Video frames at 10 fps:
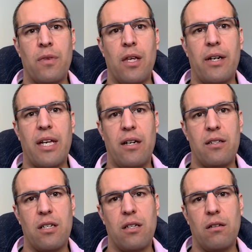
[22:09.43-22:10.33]
Now,
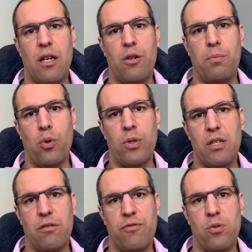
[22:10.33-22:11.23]
accounting and
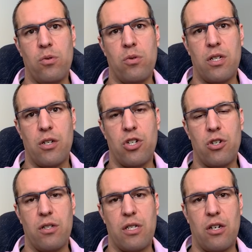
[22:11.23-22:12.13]
reporting for such
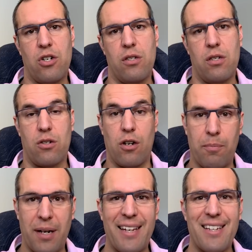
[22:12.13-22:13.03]
transactions is
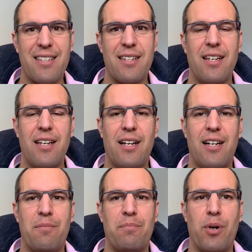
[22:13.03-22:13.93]
complex,
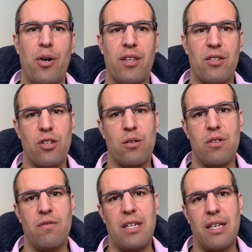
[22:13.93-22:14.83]
both in terms
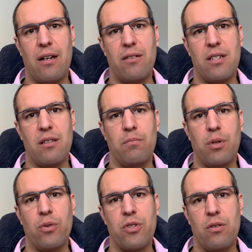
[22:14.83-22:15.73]
of the accounting,
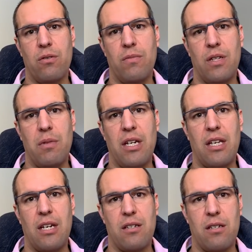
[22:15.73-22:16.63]
but also in many
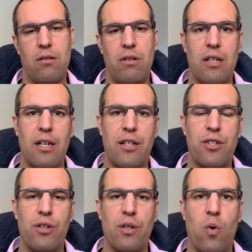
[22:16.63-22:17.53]
cases the
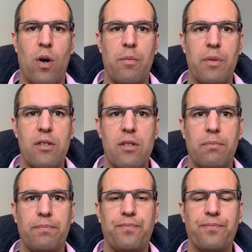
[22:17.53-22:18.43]
regulatory requirements.
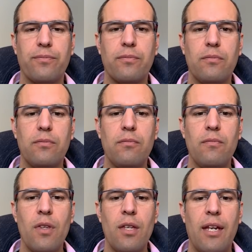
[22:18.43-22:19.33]

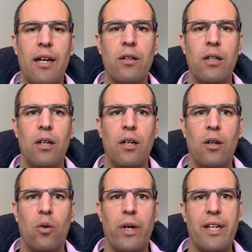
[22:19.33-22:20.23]
Now,
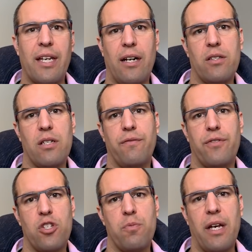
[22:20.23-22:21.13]
when accounting
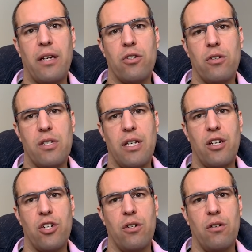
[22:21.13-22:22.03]
for a SPAC
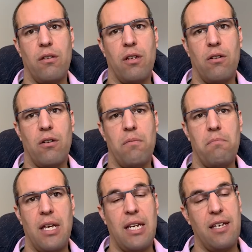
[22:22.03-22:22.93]
transaction, there are
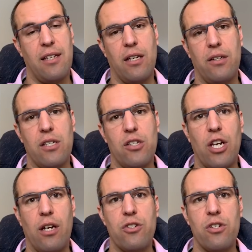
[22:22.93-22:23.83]
many accounting
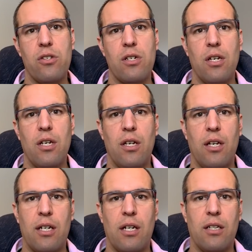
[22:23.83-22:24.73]
challenges,
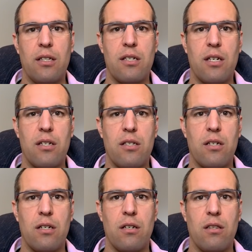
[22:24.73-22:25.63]
and I'll discuss
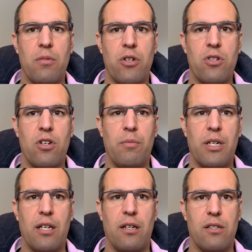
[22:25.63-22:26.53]
the most common
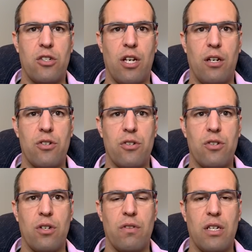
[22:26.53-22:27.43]
accounting
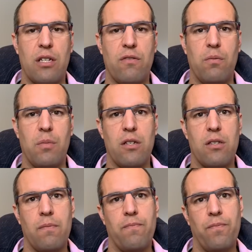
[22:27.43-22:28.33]
challenges over the next few minutes.